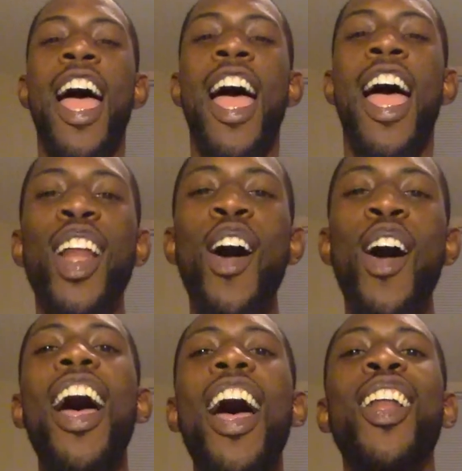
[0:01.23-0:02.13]

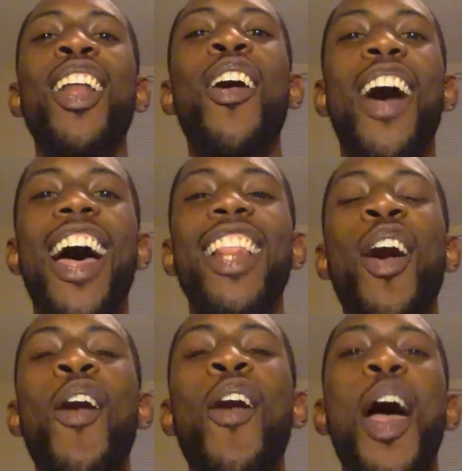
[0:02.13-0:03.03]
Hello, hello,
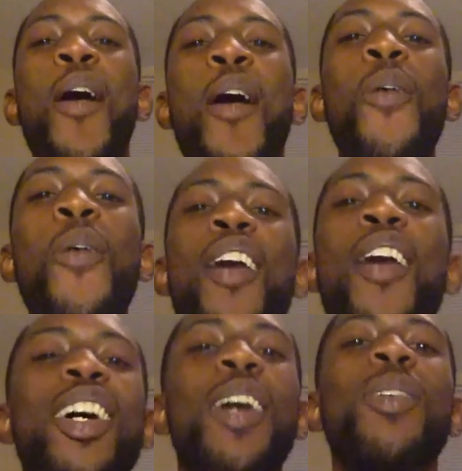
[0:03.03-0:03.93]
hello, and
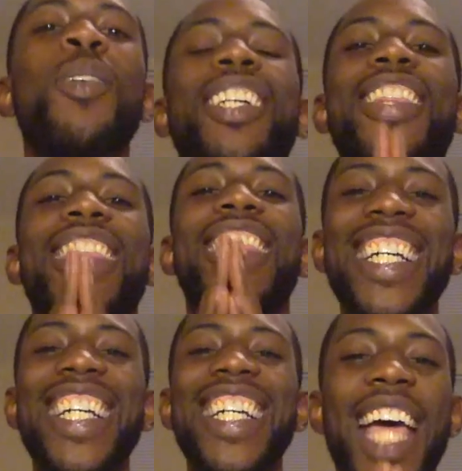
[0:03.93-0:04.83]
welcome to
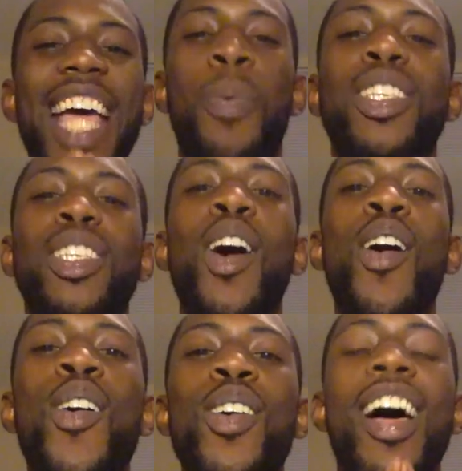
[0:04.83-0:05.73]
this
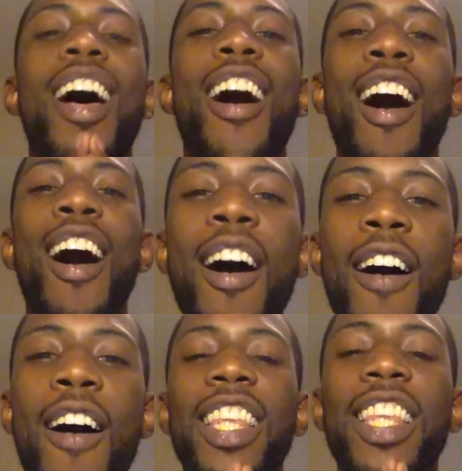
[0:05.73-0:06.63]
episode
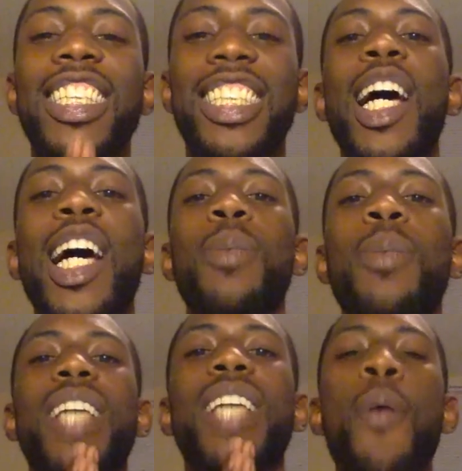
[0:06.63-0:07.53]
of The
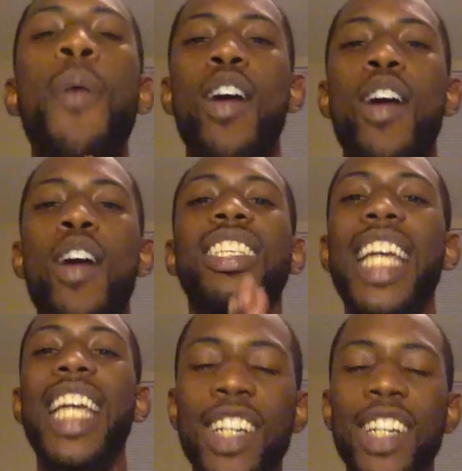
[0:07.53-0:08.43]
Shift. Top earners,
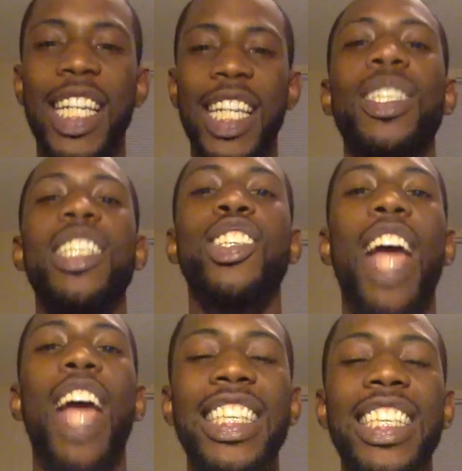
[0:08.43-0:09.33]
secrets, tips, and
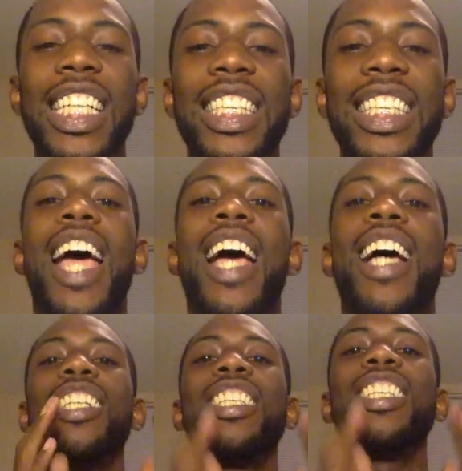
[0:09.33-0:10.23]
strategies
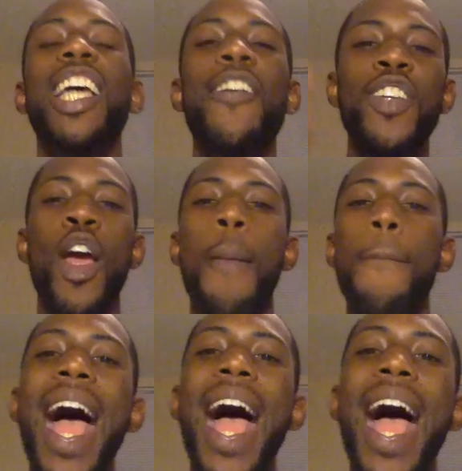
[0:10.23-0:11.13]
to shift your
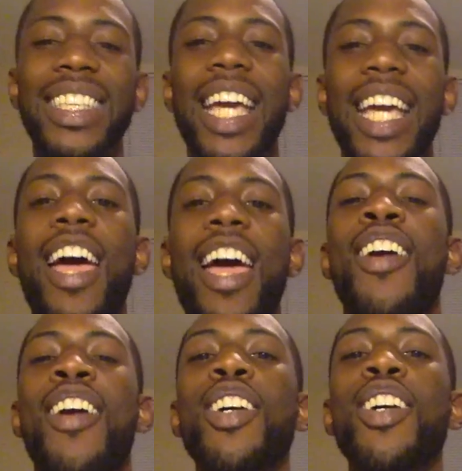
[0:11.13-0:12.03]
mindset,
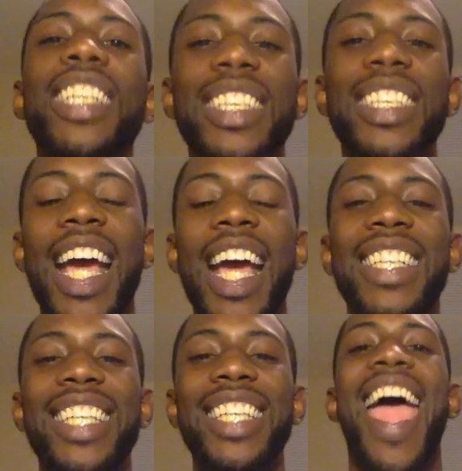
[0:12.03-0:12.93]
your success,